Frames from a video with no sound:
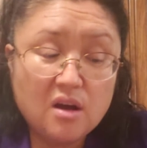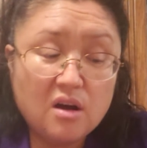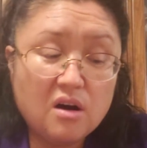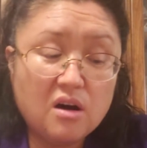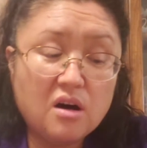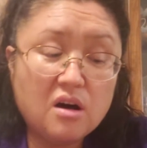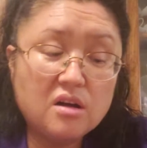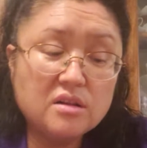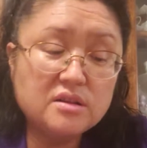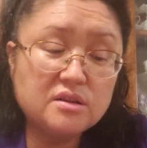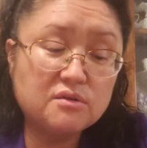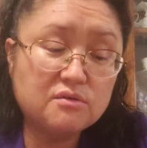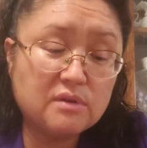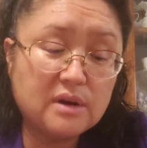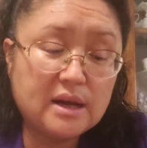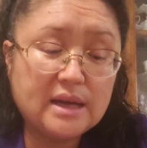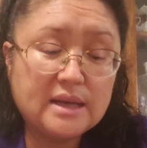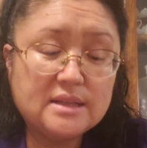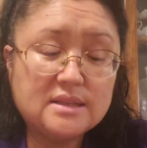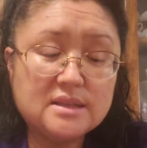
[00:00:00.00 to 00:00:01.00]
all the
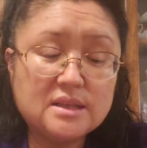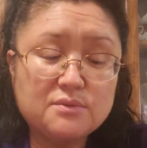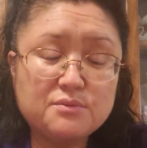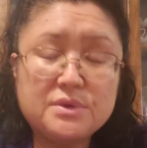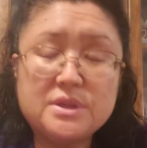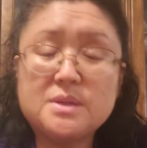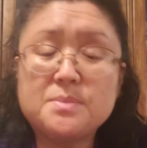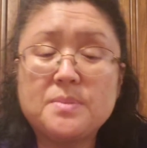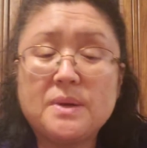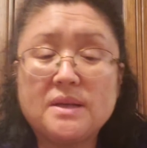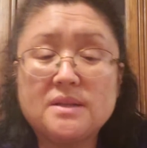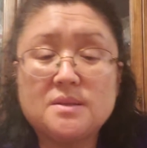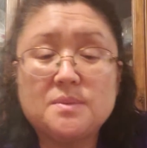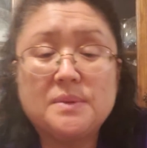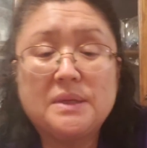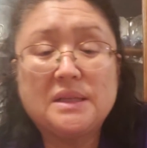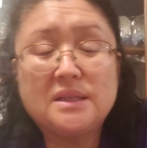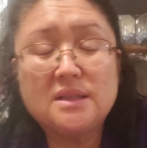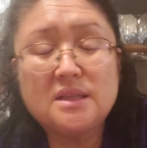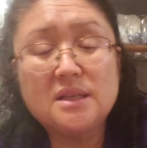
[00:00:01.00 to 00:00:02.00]
rights and
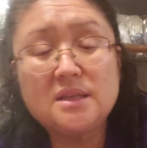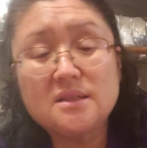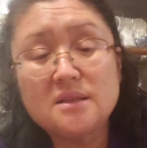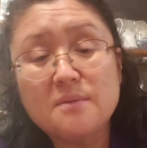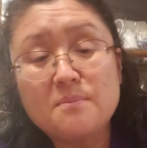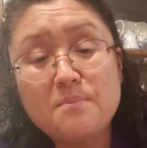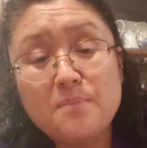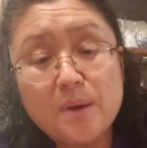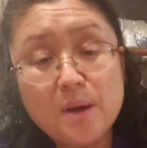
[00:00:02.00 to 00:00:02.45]
responsibilities of